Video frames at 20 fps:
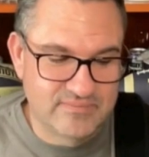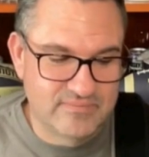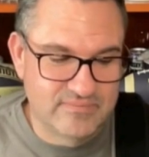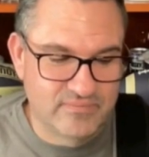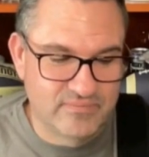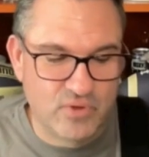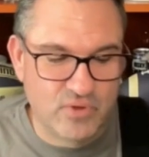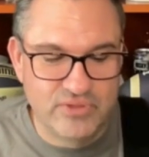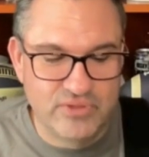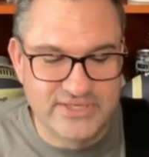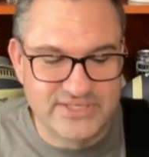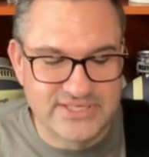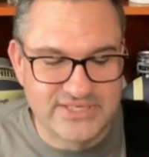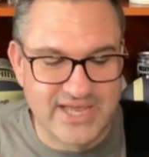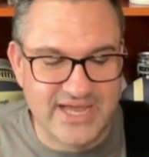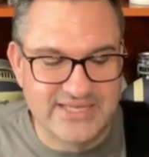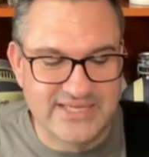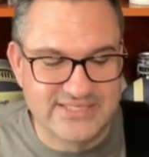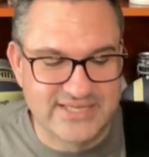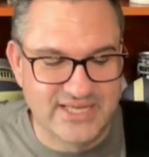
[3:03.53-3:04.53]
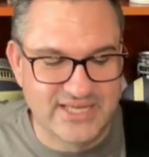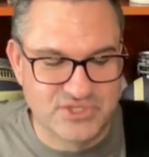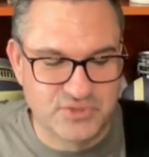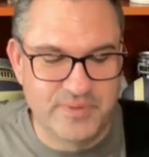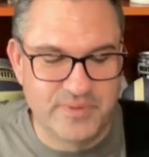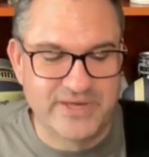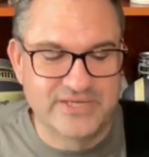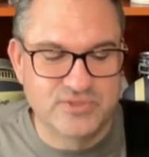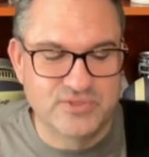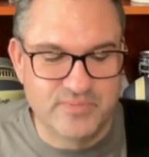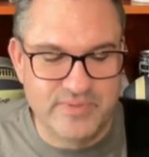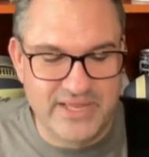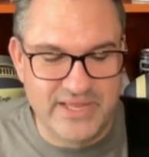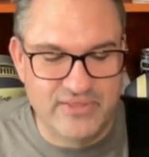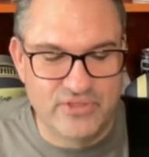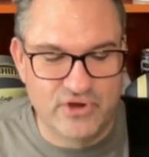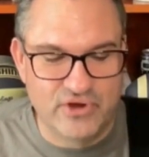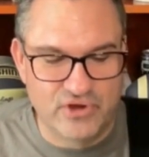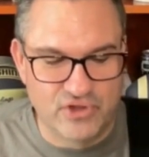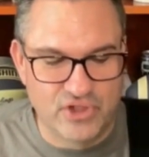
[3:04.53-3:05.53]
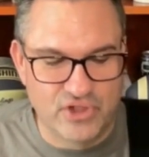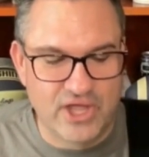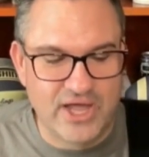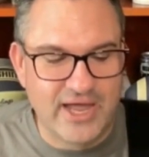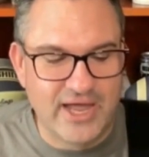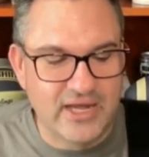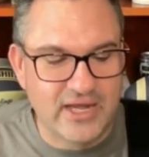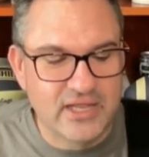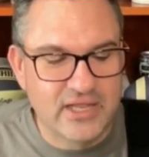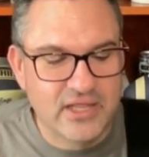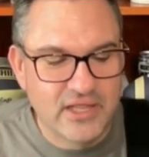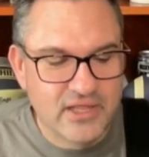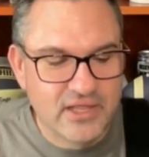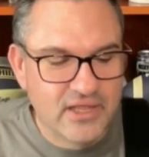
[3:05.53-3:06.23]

both of these guys I expect to be in there a lot.